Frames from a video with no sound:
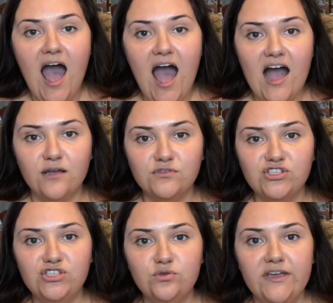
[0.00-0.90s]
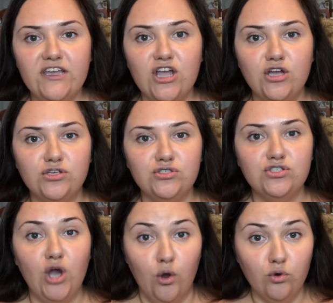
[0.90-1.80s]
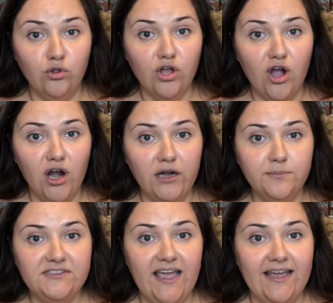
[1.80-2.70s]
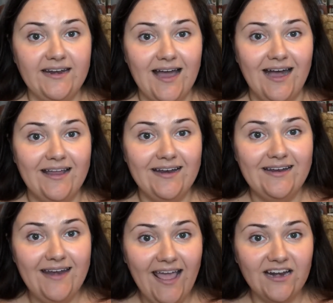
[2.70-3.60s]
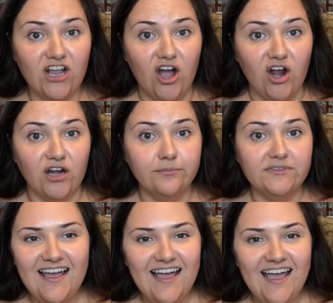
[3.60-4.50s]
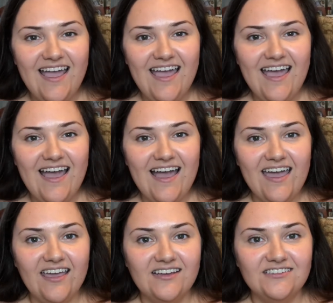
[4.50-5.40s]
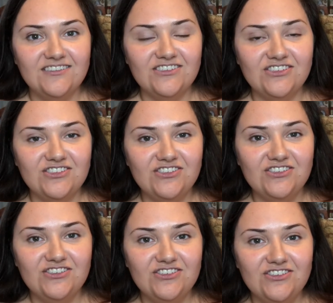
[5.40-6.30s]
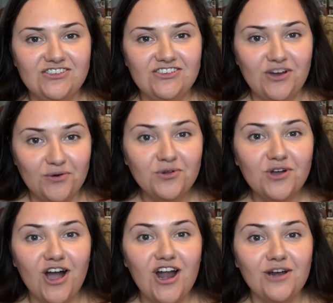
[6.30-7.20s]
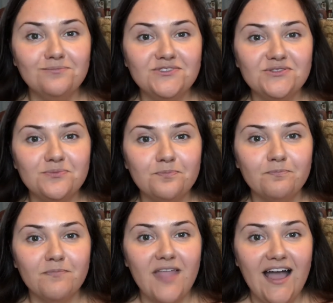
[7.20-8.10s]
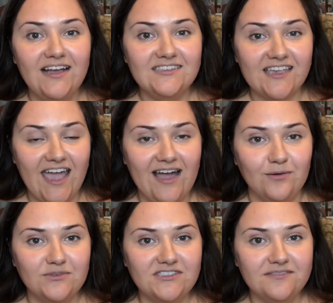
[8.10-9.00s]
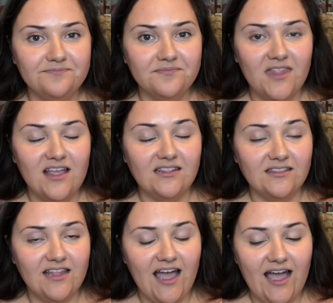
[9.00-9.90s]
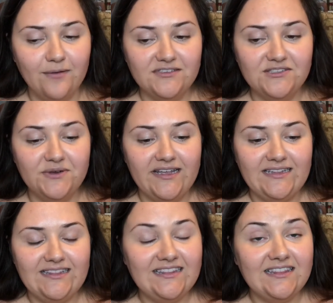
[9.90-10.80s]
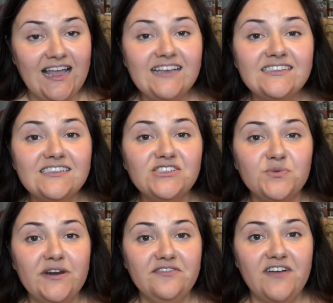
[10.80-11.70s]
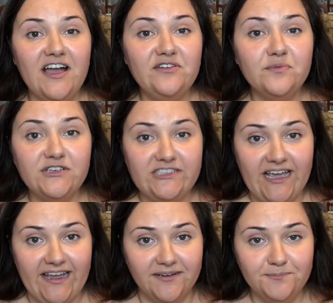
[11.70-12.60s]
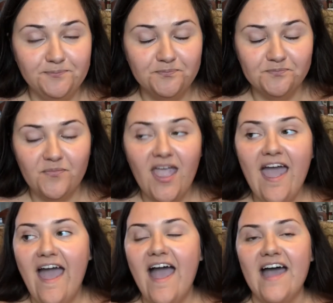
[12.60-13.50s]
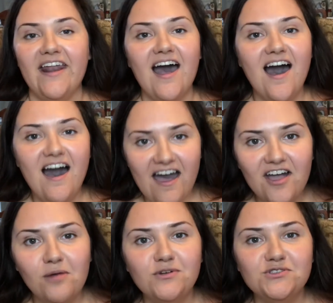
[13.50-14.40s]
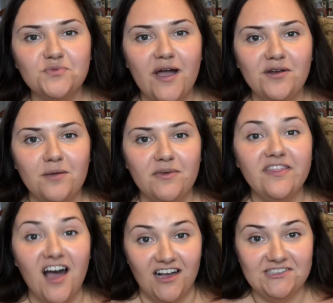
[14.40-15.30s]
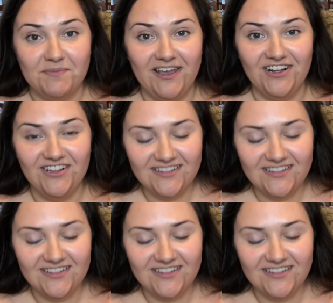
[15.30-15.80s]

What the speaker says: I was doing total carbs and not net carbs, and total carbs as a count, I was doing less than 25 per day, and I almost wound up in the hospital.